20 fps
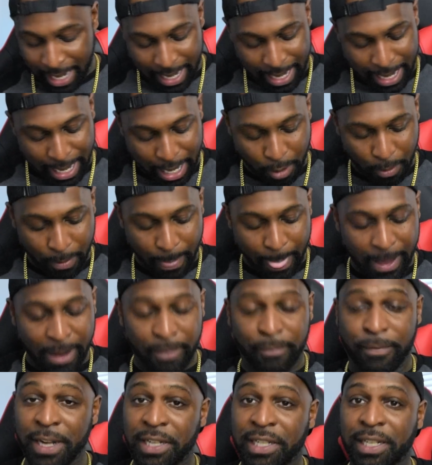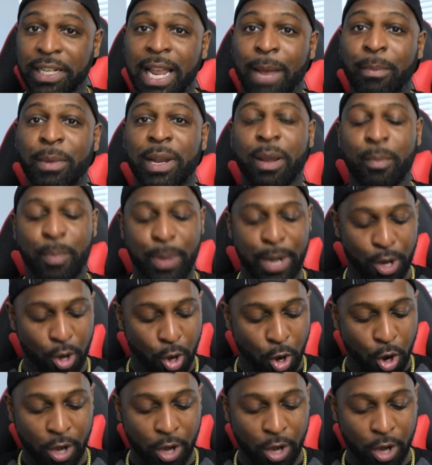Now, eventually, I'm going to compare